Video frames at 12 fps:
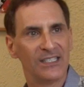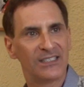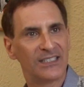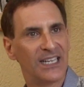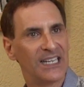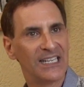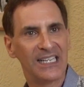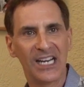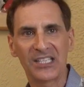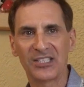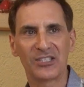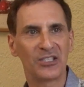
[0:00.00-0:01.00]
sitting
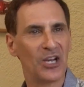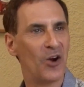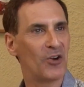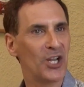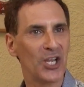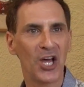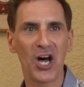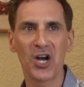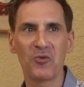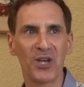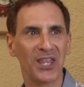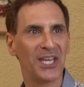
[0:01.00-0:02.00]
there just going
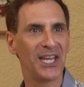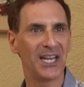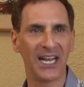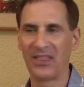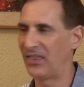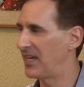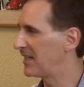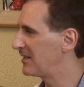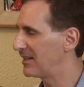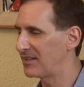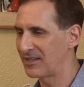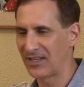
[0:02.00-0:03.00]
along with it, and then,
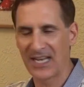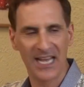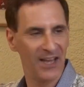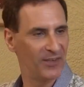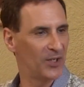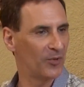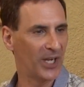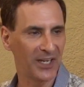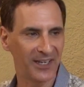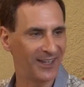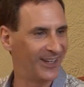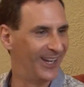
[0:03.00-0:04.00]
could I have a
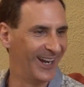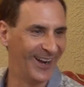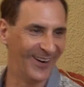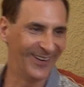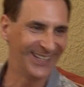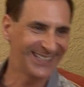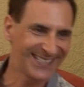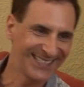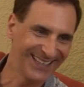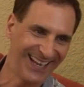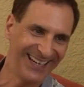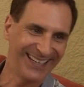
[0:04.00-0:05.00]
drink? You know, it's
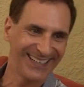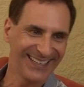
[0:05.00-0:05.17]
like,